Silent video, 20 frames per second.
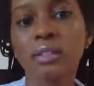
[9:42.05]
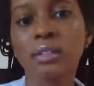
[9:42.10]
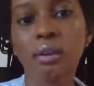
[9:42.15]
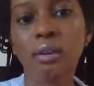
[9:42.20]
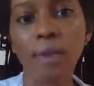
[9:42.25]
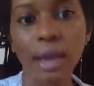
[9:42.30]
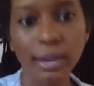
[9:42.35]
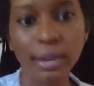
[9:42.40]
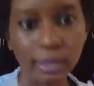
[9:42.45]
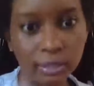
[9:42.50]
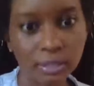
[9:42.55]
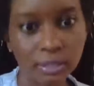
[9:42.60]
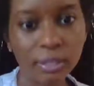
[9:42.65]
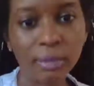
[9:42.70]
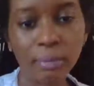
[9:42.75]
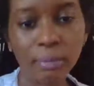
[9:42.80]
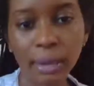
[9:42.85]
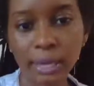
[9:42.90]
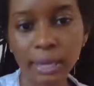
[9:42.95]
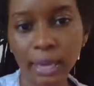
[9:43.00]
so I need to
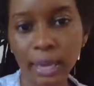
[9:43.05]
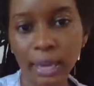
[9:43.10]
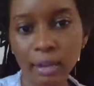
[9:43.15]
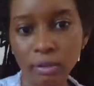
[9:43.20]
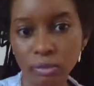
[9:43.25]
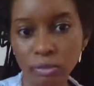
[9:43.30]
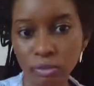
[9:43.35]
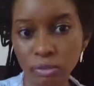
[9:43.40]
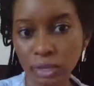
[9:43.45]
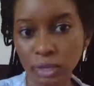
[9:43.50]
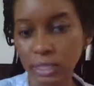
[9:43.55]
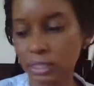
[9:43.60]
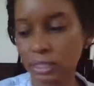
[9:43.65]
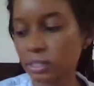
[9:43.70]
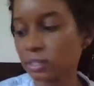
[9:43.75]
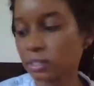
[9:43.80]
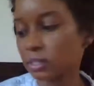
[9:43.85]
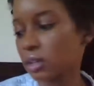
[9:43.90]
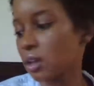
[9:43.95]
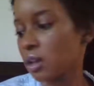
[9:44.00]
get my candle
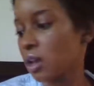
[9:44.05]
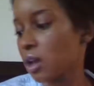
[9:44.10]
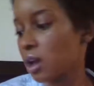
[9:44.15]
dressed.